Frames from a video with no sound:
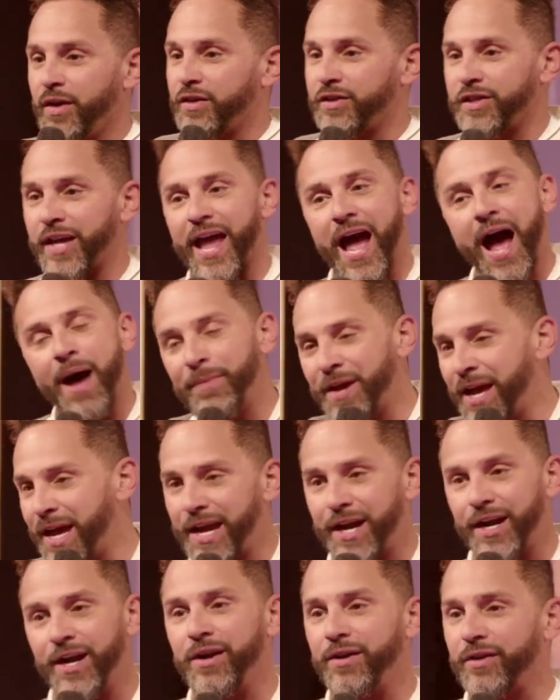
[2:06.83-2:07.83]
Say, I'm
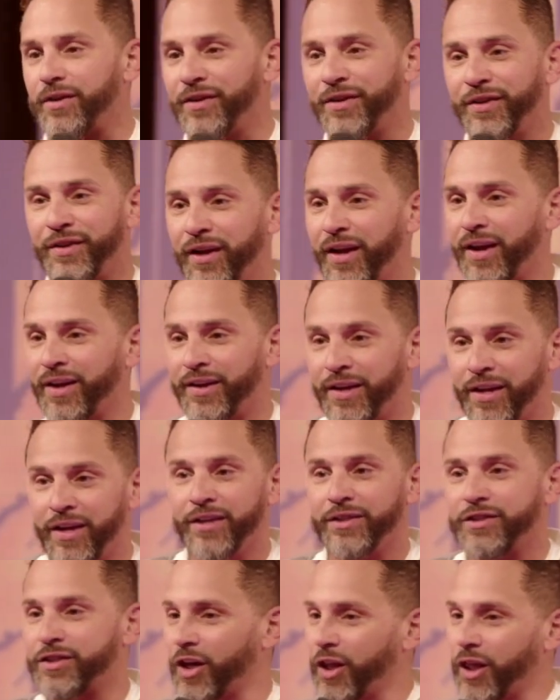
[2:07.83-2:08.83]
here
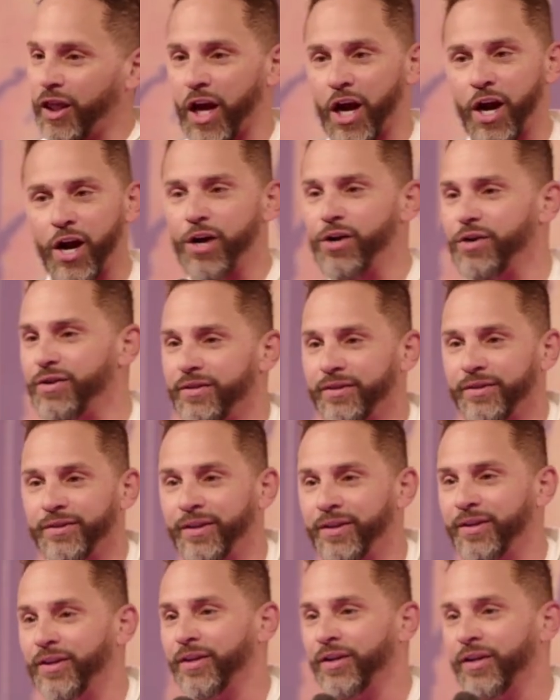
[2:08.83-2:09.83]
to learn,
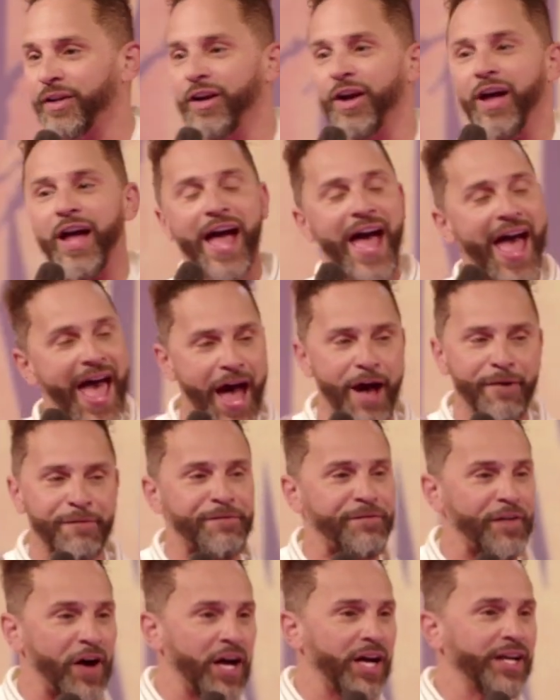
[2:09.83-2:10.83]
have
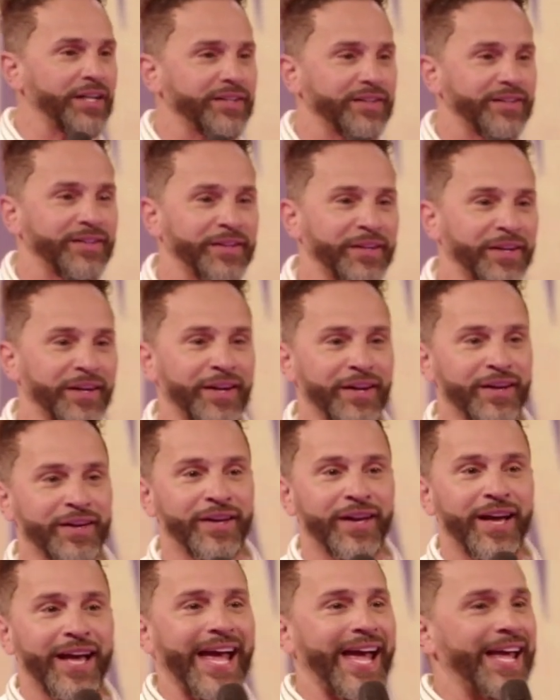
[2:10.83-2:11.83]
fun,
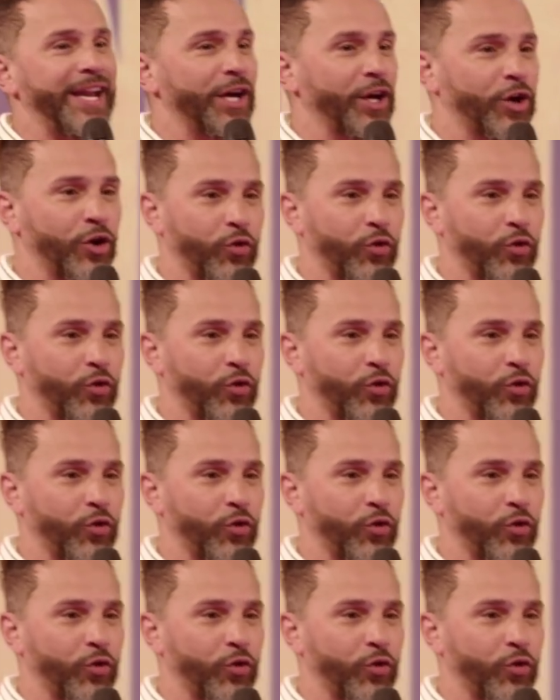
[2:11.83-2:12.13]
and to